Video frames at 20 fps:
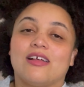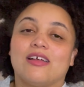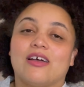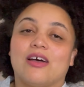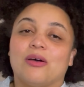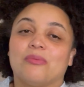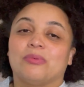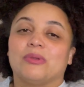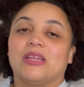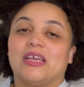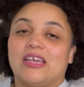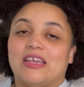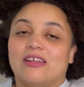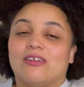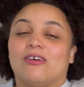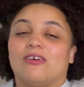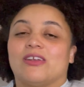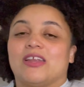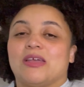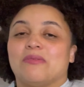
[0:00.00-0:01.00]
up late
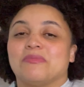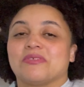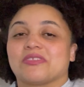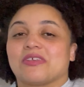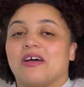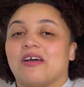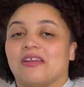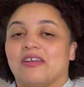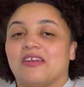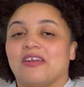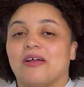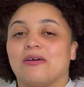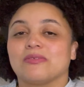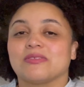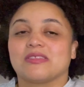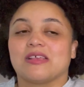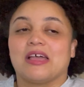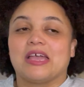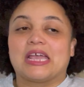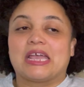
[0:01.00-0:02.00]
on Amazon and I
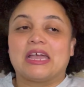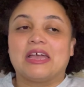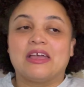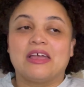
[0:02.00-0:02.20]
was like,